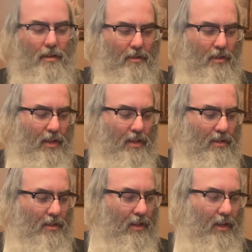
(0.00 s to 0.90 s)
do
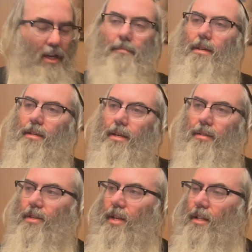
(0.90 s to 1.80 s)
they come in
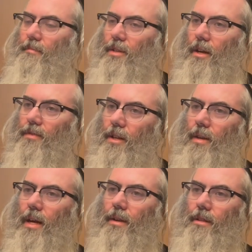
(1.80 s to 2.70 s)
and they say to themselves, you know
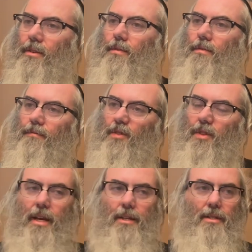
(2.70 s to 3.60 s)
what I want to do? For the
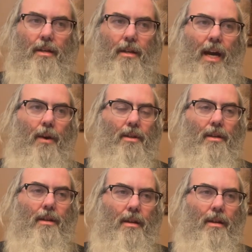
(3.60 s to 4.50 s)
next
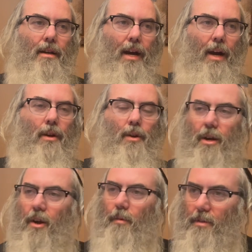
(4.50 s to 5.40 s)
hour, I want to
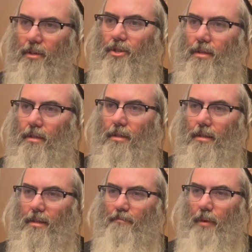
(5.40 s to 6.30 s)
accomplish
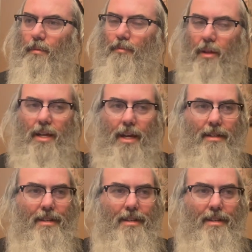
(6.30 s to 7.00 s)
Barbie playing.